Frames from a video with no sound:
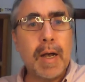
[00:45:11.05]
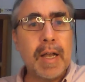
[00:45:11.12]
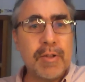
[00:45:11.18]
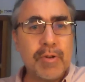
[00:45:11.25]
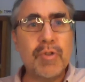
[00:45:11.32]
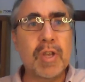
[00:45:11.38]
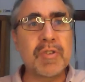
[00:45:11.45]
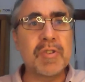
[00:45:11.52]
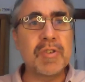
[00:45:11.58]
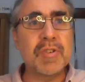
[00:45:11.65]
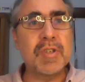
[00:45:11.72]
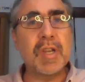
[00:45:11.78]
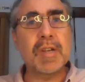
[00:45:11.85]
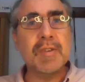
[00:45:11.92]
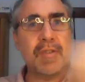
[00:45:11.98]
in
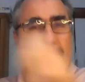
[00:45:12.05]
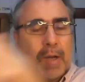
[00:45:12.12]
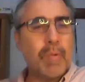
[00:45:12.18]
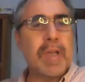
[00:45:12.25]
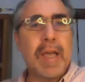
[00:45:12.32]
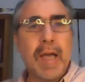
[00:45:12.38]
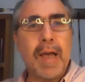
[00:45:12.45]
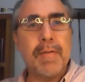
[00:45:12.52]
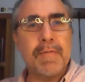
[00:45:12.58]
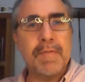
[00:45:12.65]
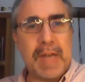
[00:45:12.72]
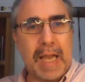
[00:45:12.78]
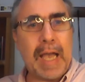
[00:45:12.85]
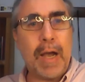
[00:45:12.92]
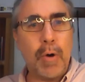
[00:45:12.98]
2006 that we have
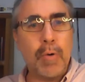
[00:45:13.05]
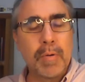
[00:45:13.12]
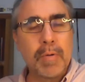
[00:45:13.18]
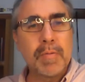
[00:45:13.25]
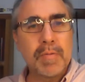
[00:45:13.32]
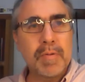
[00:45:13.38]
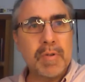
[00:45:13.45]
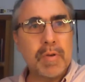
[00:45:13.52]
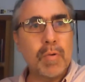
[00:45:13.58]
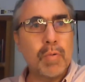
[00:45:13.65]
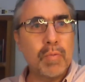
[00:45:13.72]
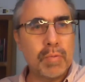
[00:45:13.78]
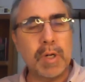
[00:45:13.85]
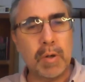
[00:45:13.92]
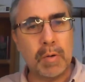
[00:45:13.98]
now
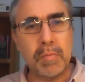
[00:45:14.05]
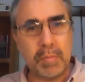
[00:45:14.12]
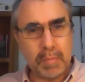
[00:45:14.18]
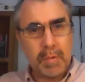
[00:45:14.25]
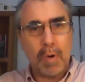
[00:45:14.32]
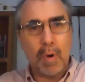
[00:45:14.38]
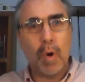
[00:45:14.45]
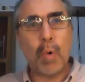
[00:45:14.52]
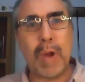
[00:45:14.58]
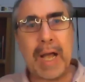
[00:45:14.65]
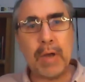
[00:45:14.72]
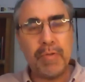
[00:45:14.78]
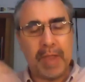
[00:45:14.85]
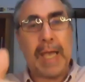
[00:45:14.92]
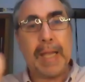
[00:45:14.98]
to, go
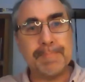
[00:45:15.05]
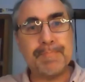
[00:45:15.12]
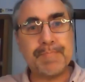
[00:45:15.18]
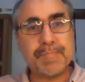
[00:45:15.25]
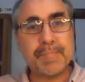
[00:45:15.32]
around that.